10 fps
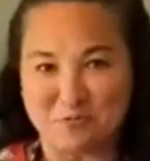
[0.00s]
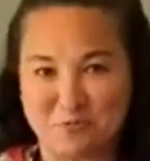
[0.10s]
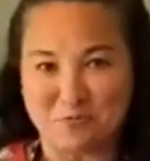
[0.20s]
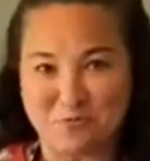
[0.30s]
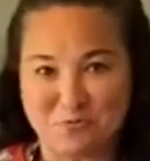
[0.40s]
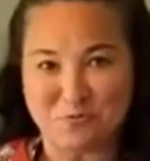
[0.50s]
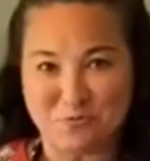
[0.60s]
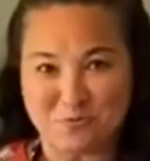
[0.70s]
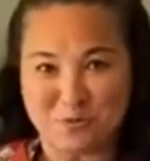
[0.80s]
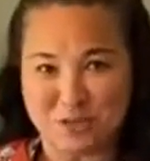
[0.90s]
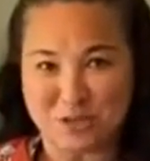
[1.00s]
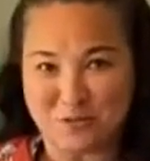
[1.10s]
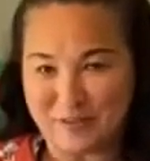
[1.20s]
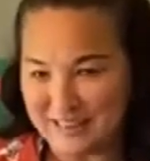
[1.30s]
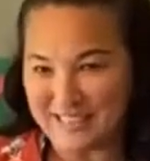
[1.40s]
Woo! get your
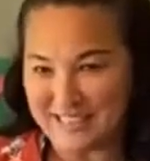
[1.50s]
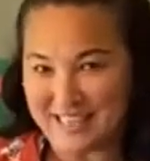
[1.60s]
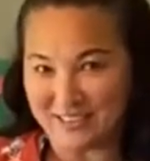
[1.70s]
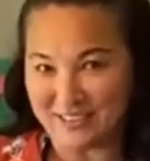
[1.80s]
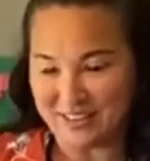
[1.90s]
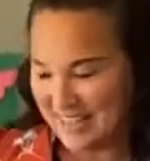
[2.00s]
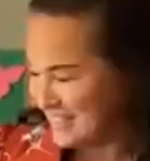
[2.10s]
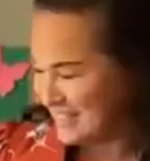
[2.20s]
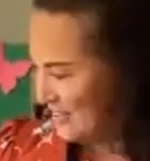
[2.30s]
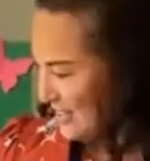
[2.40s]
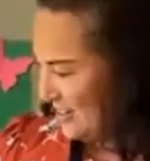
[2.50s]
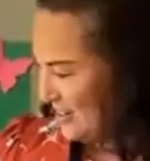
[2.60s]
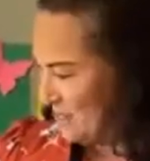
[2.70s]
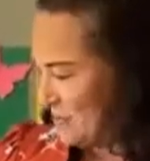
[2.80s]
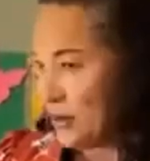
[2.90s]
feelies out, the legs out
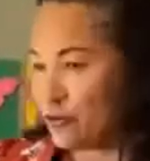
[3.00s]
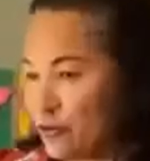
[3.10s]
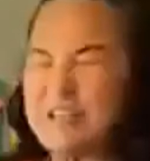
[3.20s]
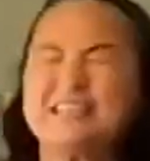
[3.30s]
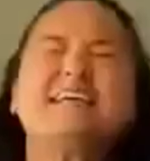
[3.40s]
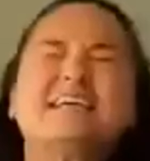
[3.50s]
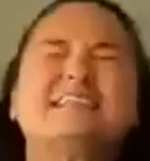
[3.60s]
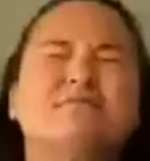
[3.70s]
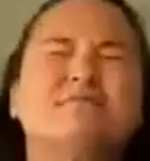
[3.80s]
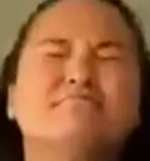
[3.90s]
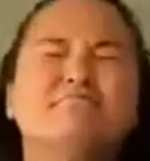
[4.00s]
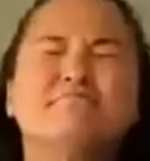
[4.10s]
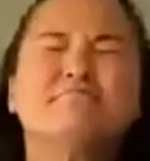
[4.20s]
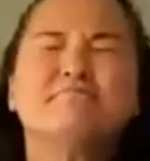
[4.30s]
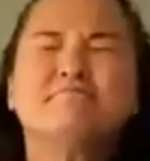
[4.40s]
there. Chrysalis,
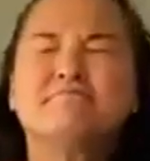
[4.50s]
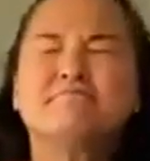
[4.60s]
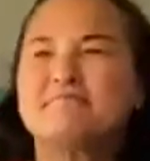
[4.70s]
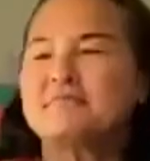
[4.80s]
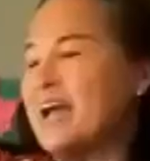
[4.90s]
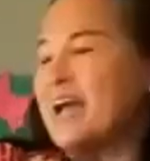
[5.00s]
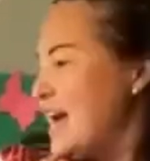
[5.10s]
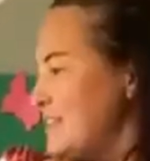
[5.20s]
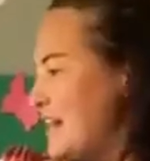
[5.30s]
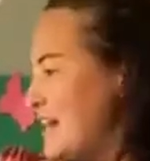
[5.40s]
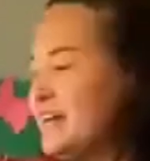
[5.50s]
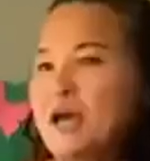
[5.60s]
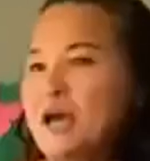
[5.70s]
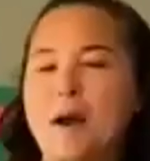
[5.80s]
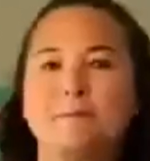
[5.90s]
and
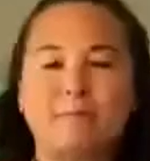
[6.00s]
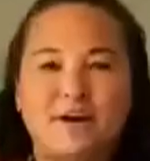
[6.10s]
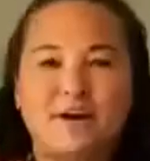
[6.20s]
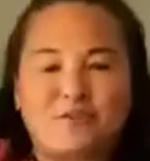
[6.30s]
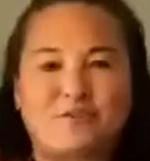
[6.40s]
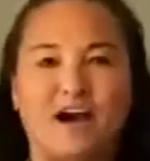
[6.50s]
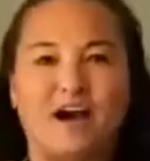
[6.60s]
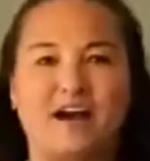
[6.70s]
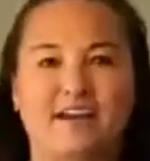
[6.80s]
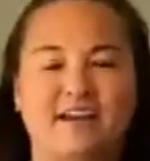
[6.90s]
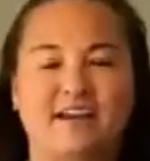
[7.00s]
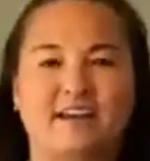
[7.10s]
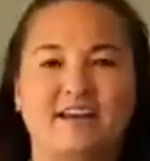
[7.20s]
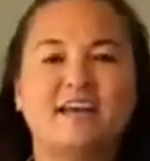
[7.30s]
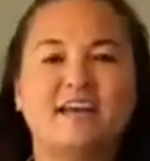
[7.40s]
then butterfly.
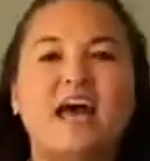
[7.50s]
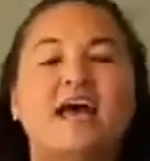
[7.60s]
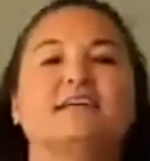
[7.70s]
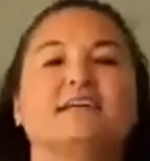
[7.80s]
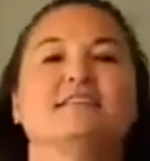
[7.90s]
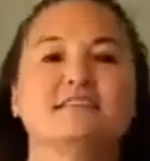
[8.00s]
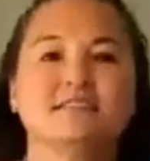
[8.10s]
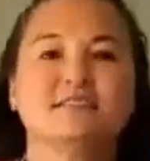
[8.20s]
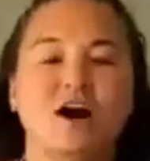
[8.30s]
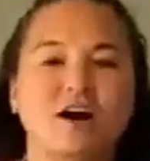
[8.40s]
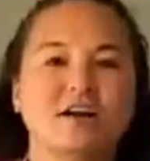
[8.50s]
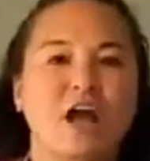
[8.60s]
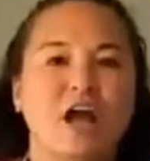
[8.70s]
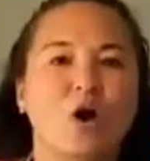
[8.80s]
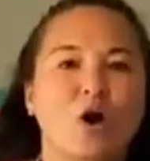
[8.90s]
And in this
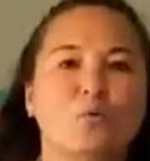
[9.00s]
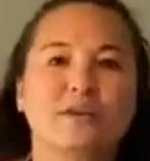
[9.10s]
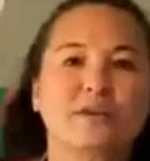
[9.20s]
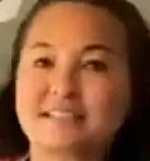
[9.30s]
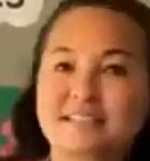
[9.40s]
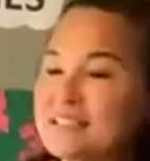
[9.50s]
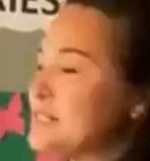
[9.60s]
song, we get to